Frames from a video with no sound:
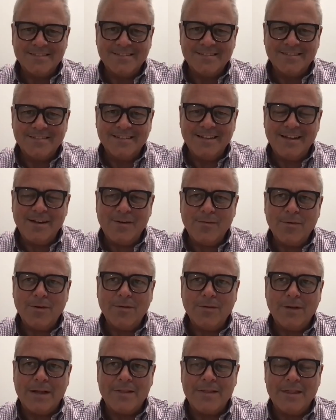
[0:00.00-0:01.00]
Yeah,
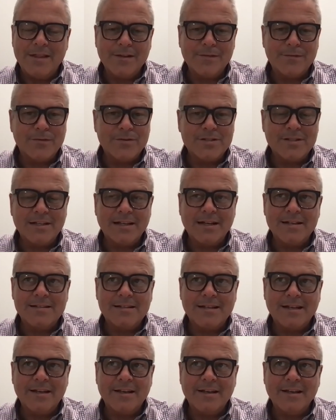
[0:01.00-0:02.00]
well, I think the first thing I'd
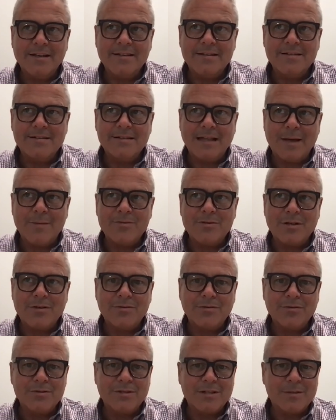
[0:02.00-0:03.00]
say is Lab
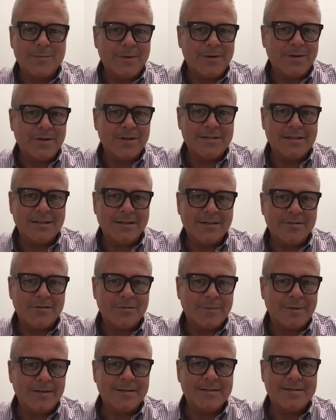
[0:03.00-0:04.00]
Central is experiencing
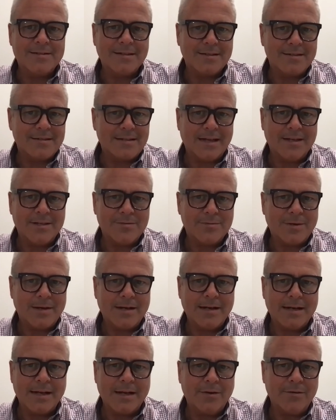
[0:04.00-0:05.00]
tremendous success
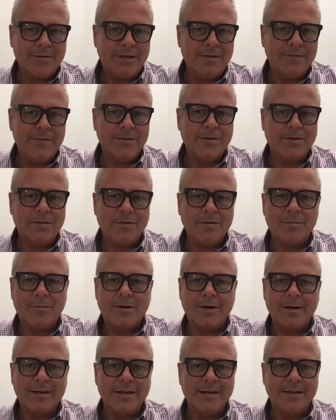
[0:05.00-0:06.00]
right now, even though the
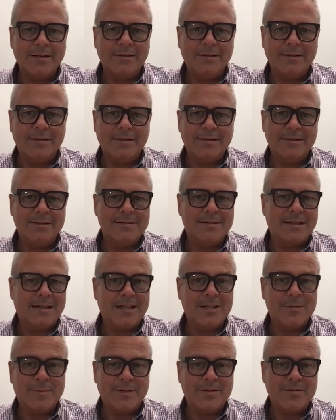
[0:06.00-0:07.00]
market is and
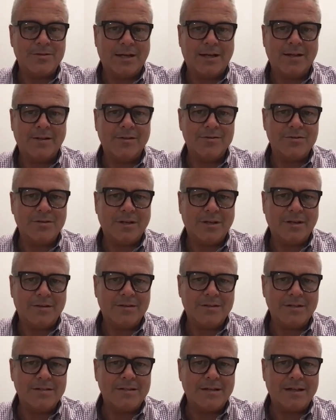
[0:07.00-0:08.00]
has been challenging.
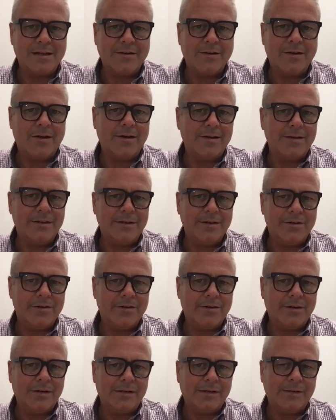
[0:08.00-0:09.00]
Since I got
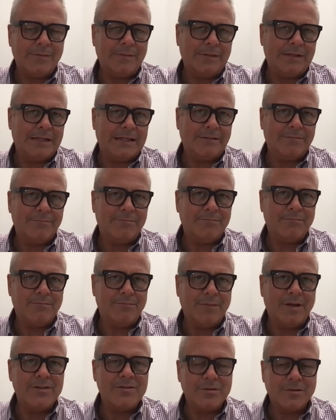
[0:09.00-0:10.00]
here, uh, and I
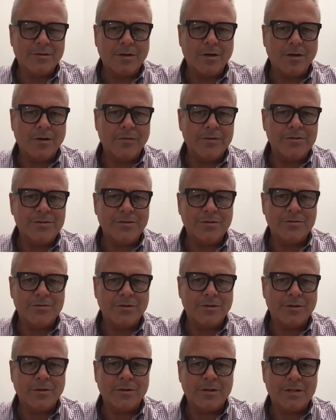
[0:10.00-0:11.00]
mentioned COVID, so you
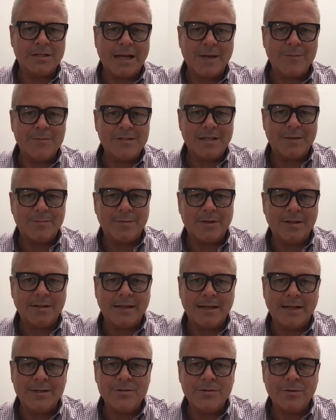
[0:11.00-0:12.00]
sort of know the timestamp on
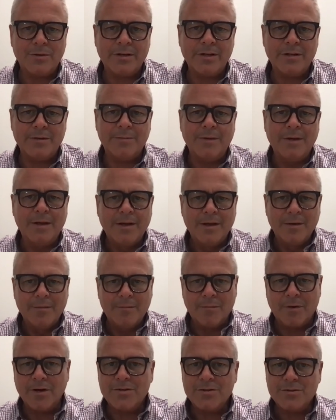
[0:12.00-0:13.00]
that. I joined in
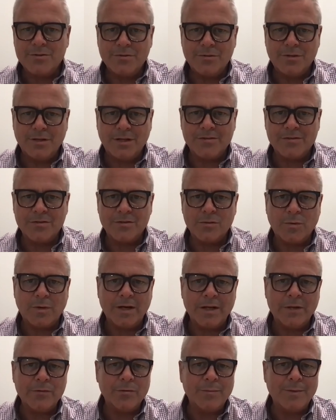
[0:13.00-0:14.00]
March 2020. We
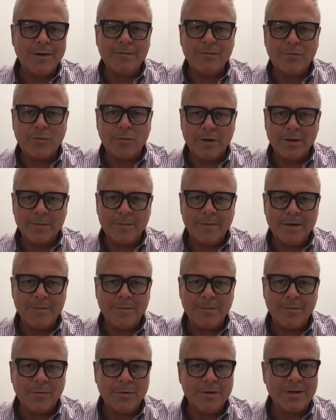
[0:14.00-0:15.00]
twenty. We're about 40
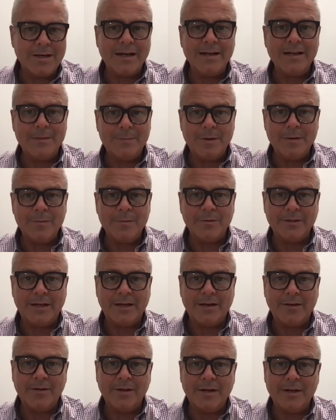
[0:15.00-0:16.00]
people. We're 90 people
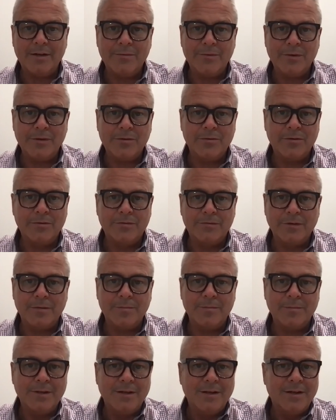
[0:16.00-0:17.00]
now, and we grew
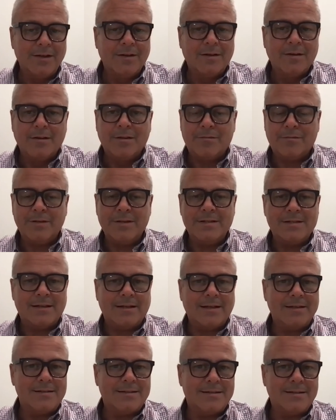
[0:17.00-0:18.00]
from three
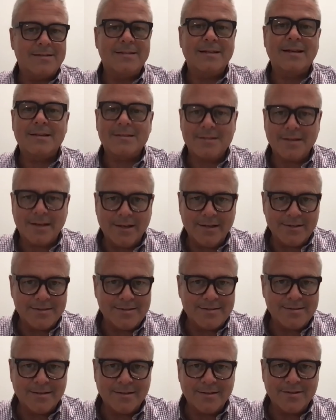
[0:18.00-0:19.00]
sites to six
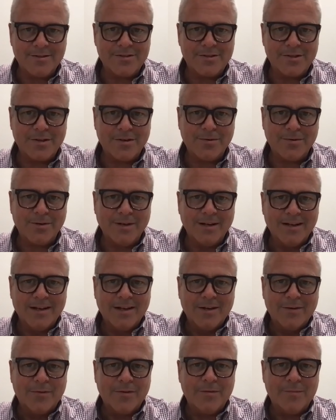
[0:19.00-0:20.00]
sites. And so
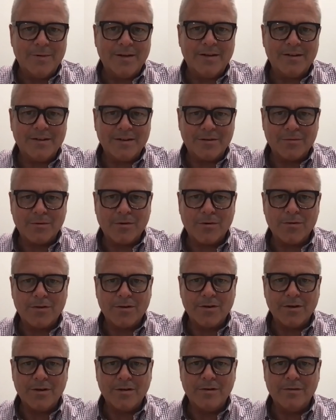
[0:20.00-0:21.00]
we've been on a growth
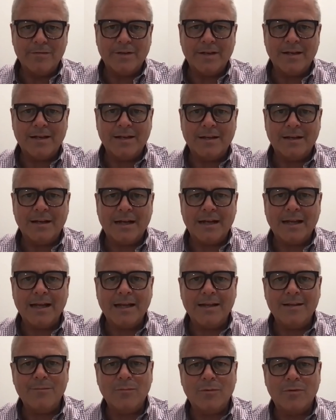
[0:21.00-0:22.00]
curve, and I
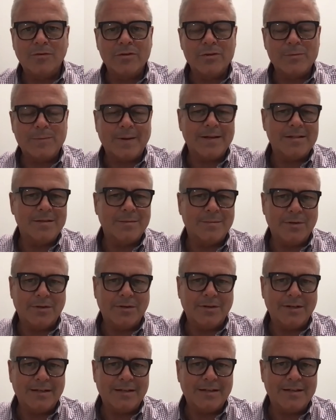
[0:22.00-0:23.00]
had more
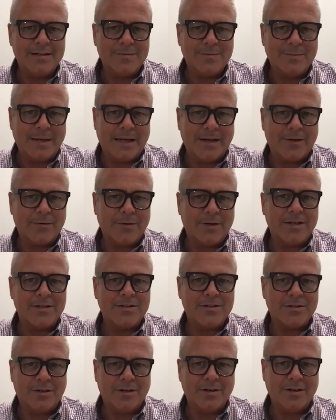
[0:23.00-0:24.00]
responsibilities back when I
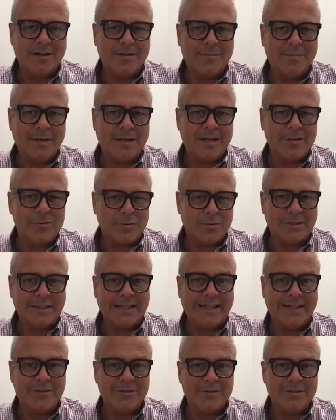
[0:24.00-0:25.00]
started because we were a
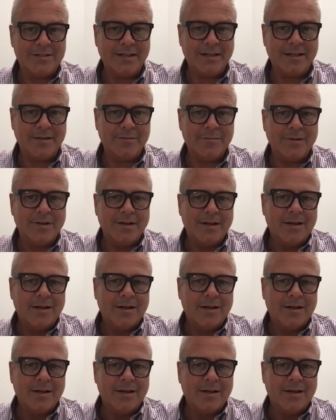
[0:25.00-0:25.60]
leaner team.